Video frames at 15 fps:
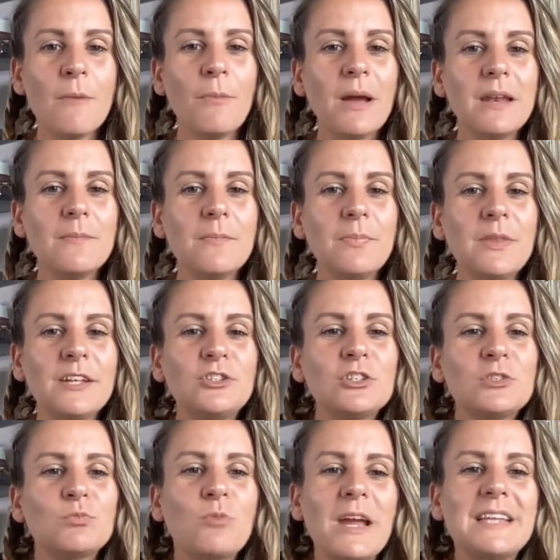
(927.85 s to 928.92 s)
but it's
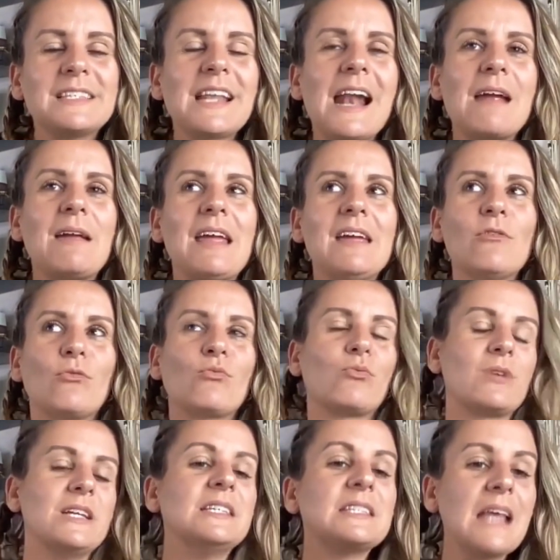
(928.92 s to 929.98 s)
just ways that I hit
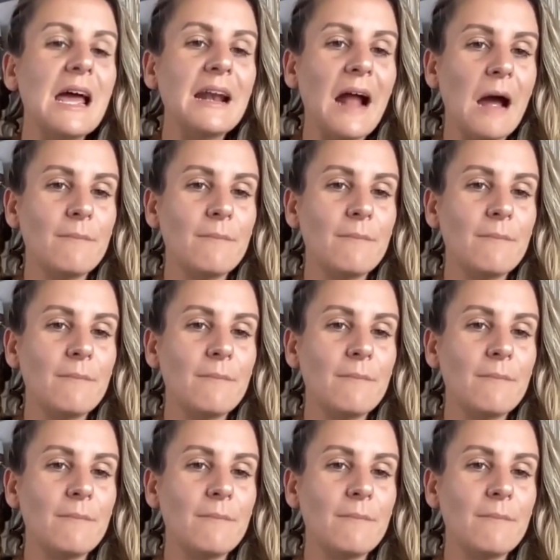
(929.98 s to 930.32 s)
reset